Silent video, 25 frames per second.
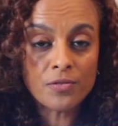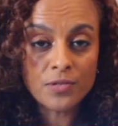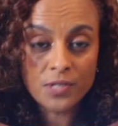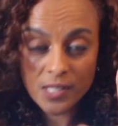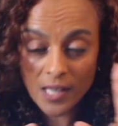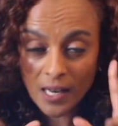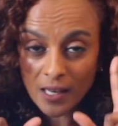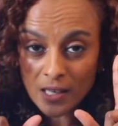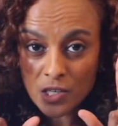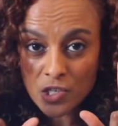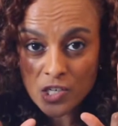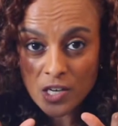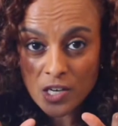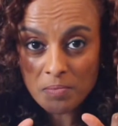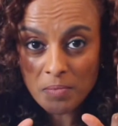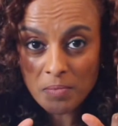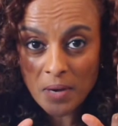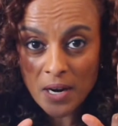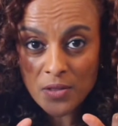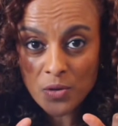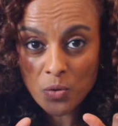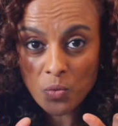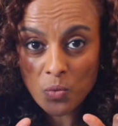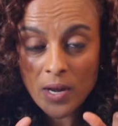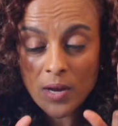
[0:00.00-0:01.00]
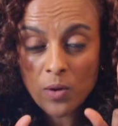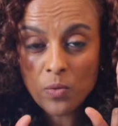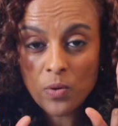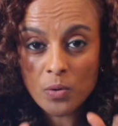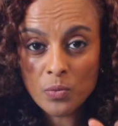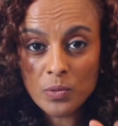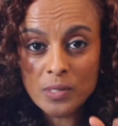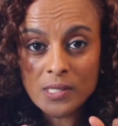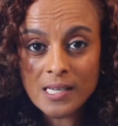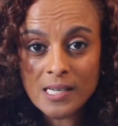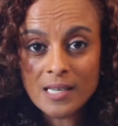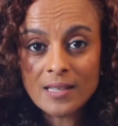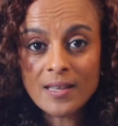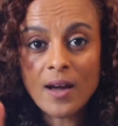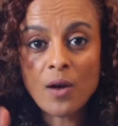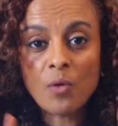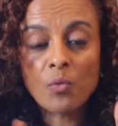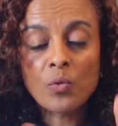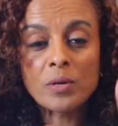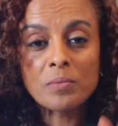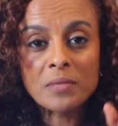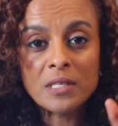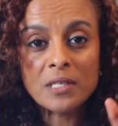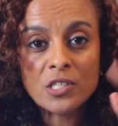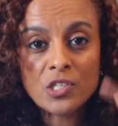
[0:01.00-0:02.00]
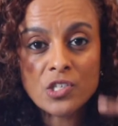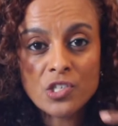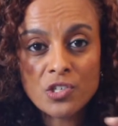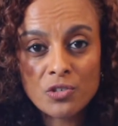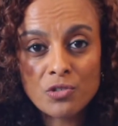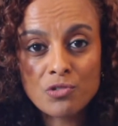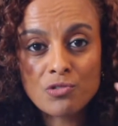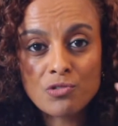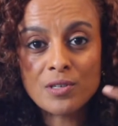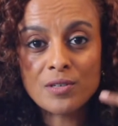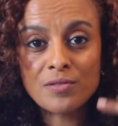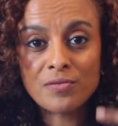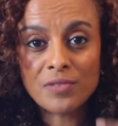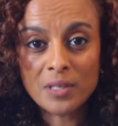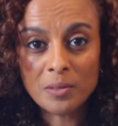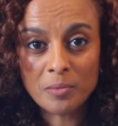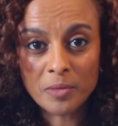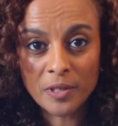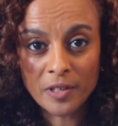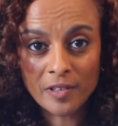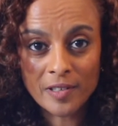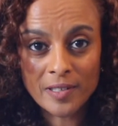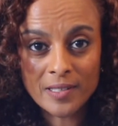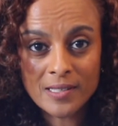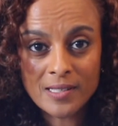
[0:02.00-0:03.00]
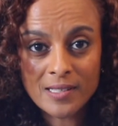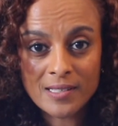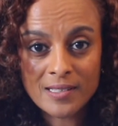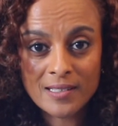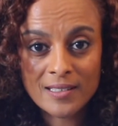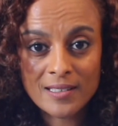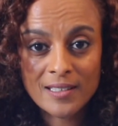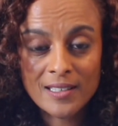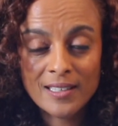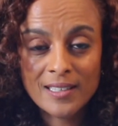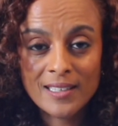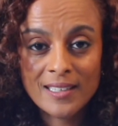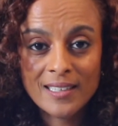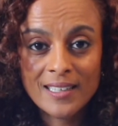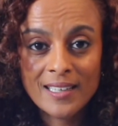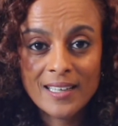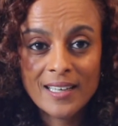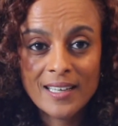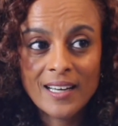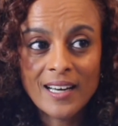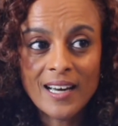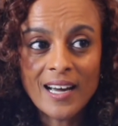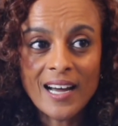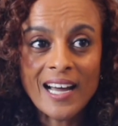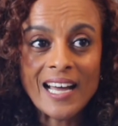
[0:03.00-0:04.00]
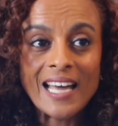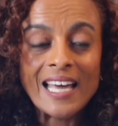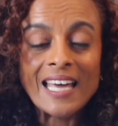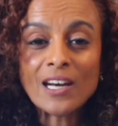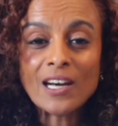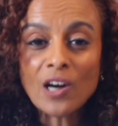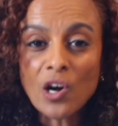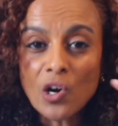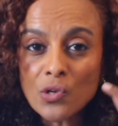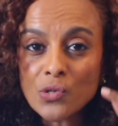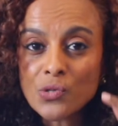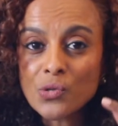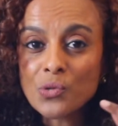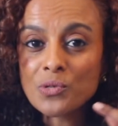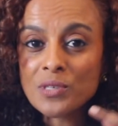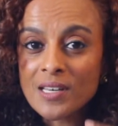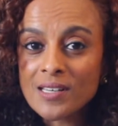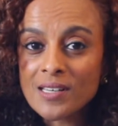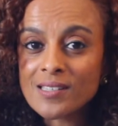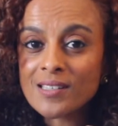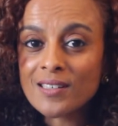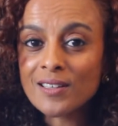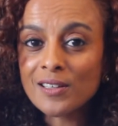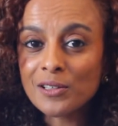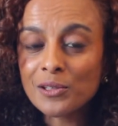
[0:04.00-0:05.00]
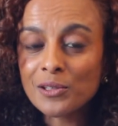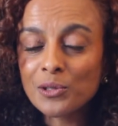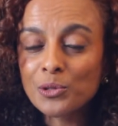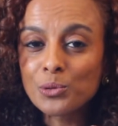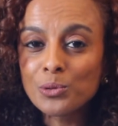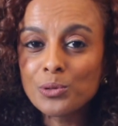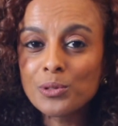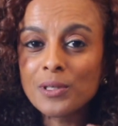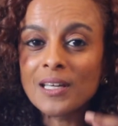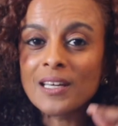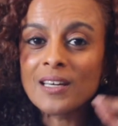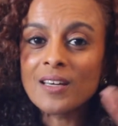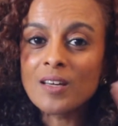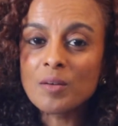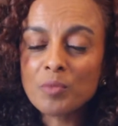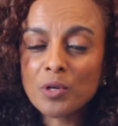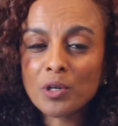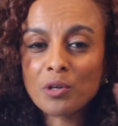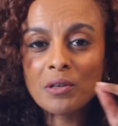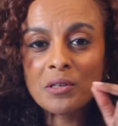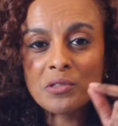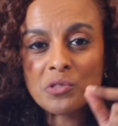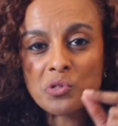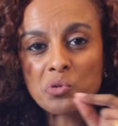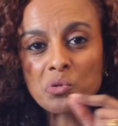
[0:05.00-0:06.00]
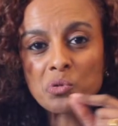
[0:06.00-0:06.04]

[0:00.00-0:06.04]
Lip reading: second gen, by the way, when we say that, we mean children of immigrants. It also does include immigrants who